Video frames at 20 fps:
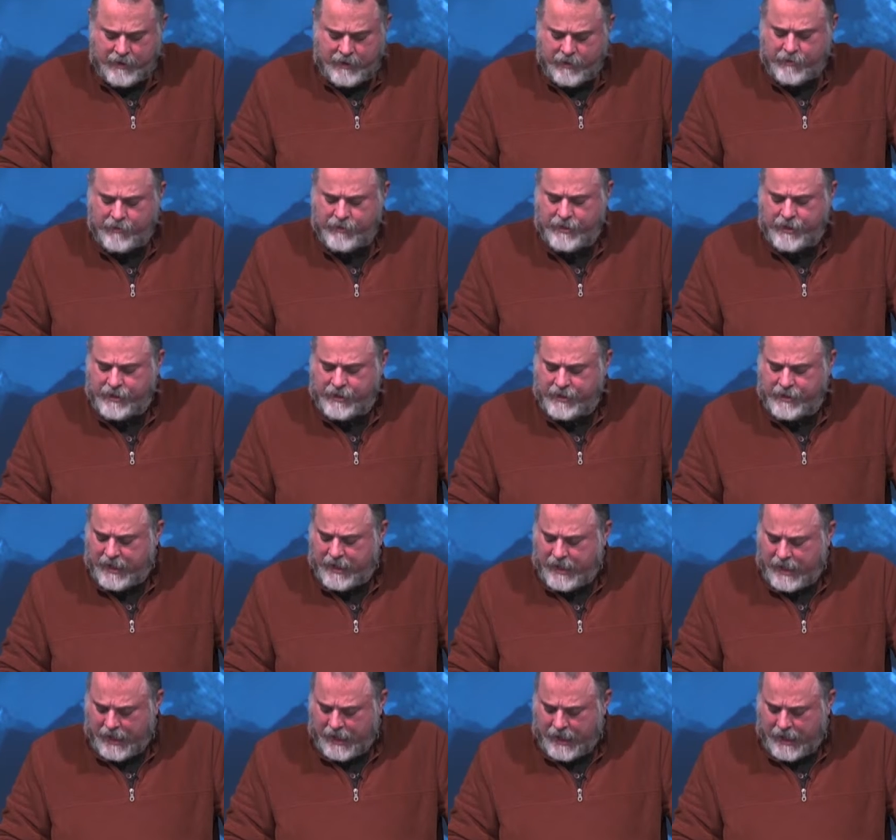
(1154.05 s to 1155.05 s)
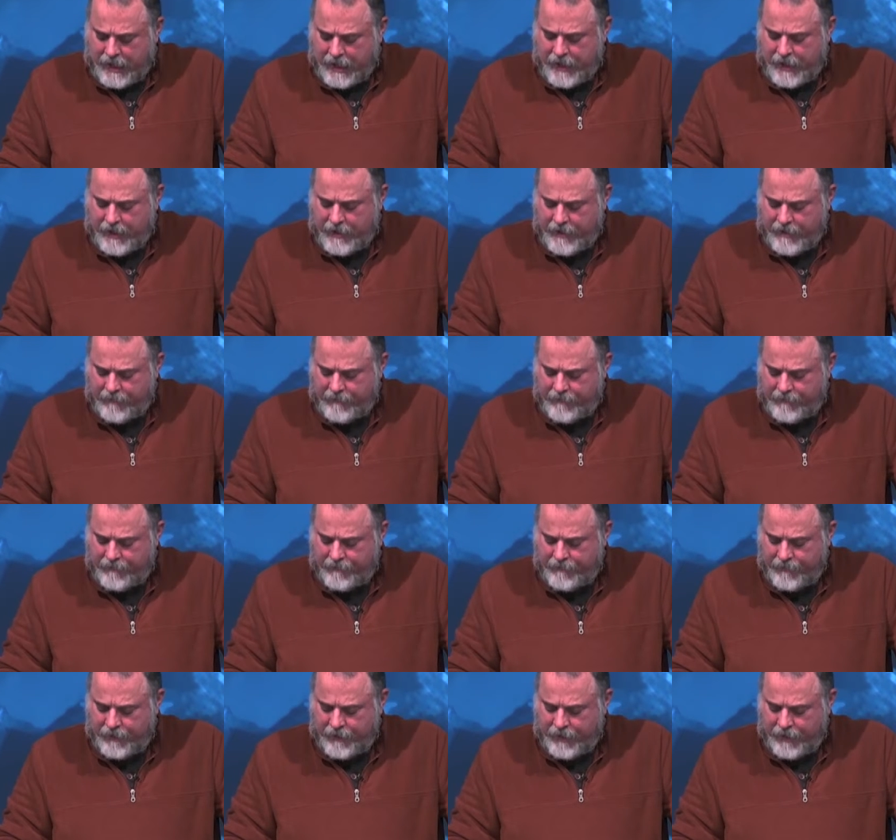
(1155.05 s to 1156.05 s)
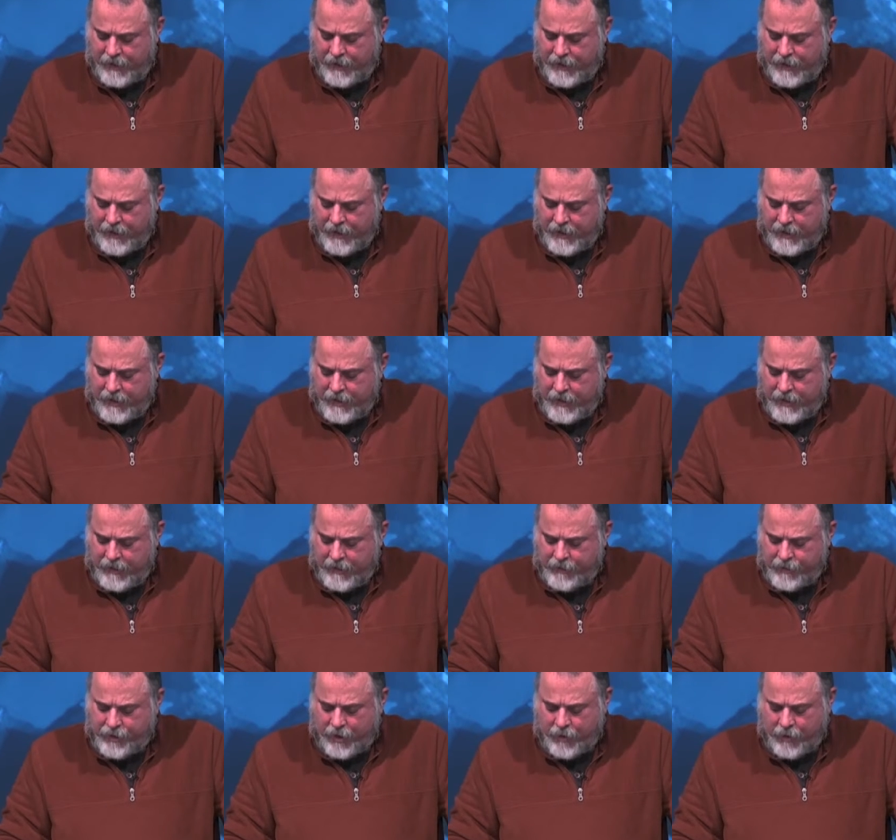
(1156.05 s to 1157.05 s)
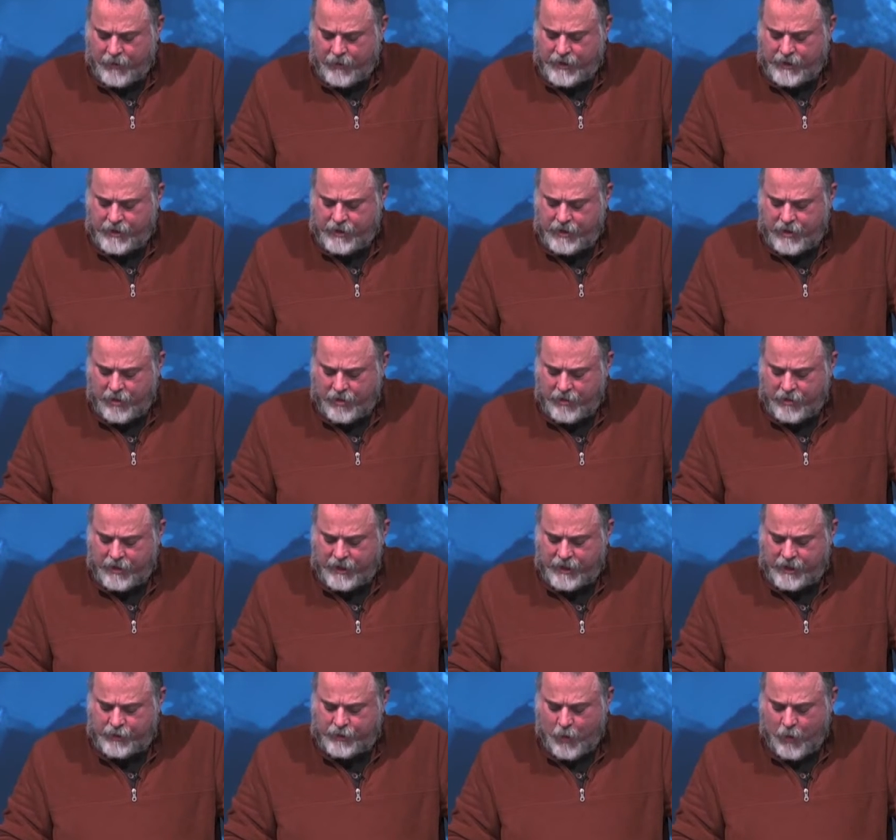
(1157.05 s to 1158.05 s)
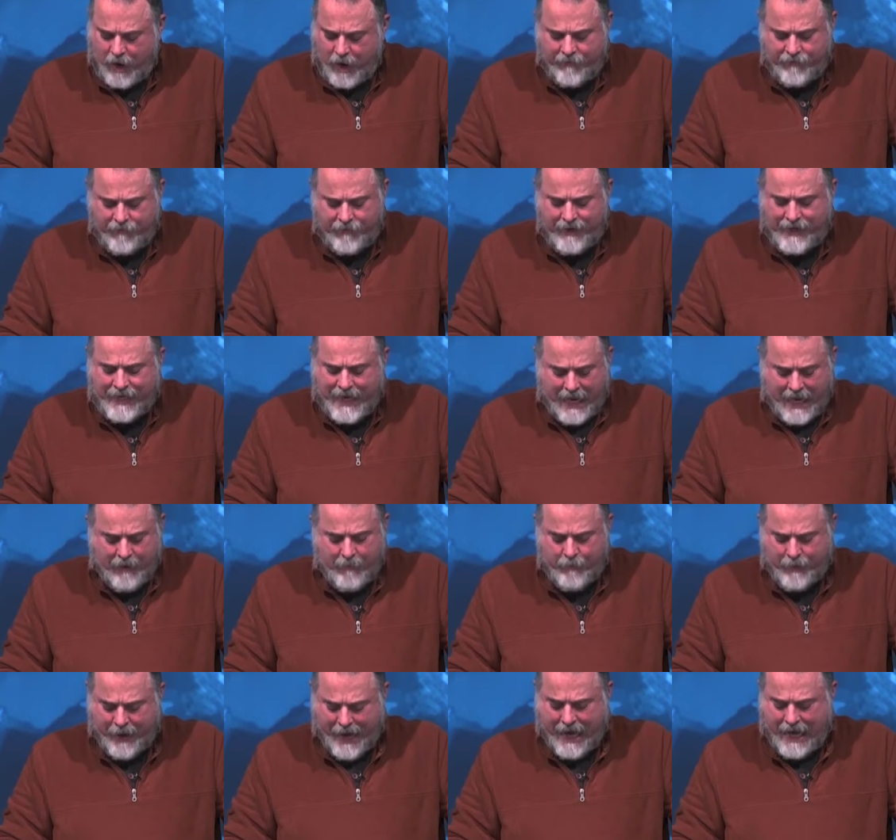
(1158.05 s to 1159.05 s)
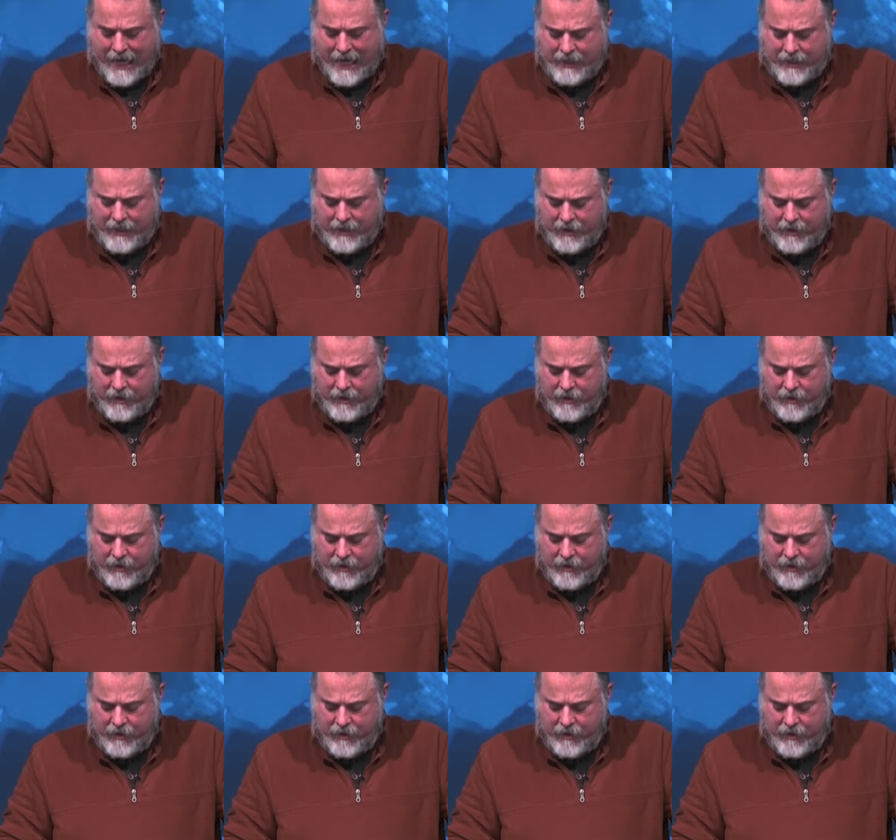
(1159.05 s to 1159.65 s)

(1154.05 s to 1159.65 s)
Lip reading: There was this guy, he was always calling his wife Dingbat.